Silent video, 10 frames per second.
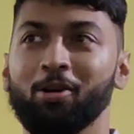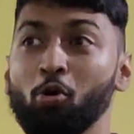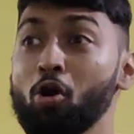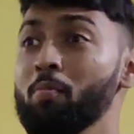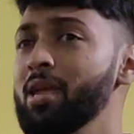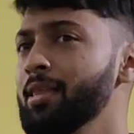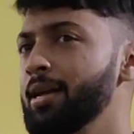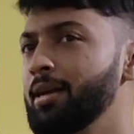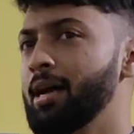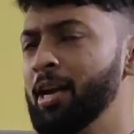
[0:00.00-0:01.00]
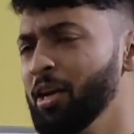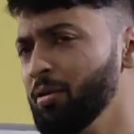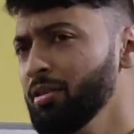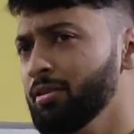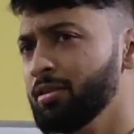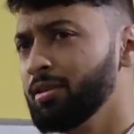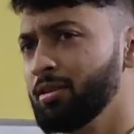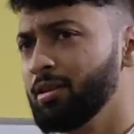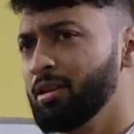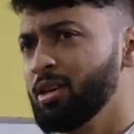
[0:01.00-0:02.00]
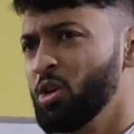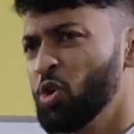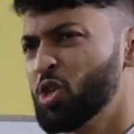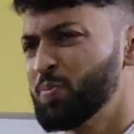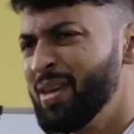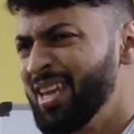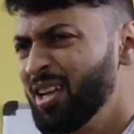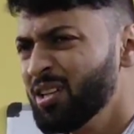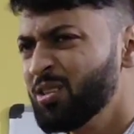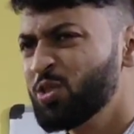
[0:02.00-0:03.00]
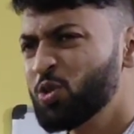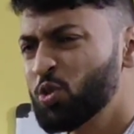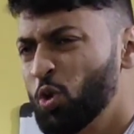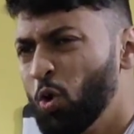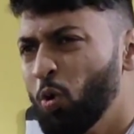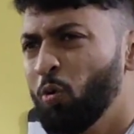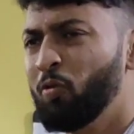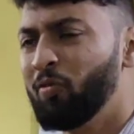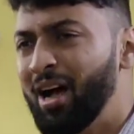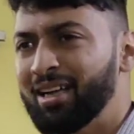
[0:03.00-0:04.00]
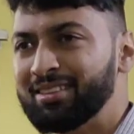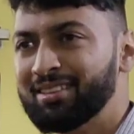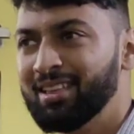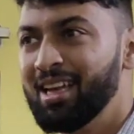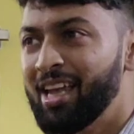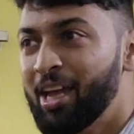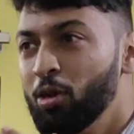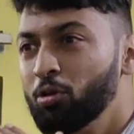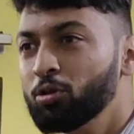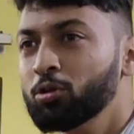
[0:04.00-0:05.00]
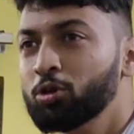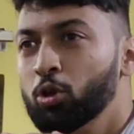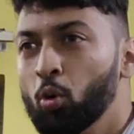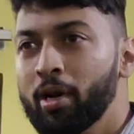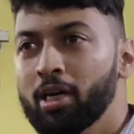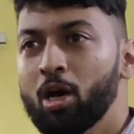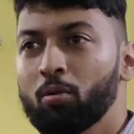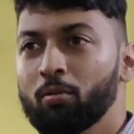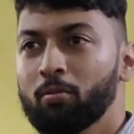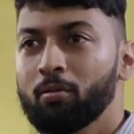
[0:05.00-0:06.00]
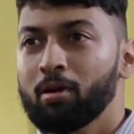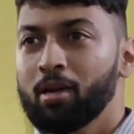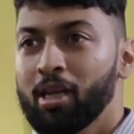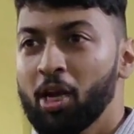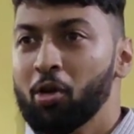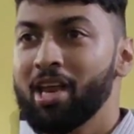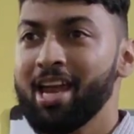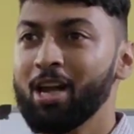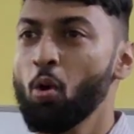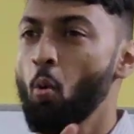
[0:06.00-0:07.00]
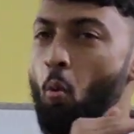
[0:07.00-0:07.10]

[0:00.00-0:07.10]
told me that Aniruddh, you're speaking so fast. Can you slow it down? Can you take it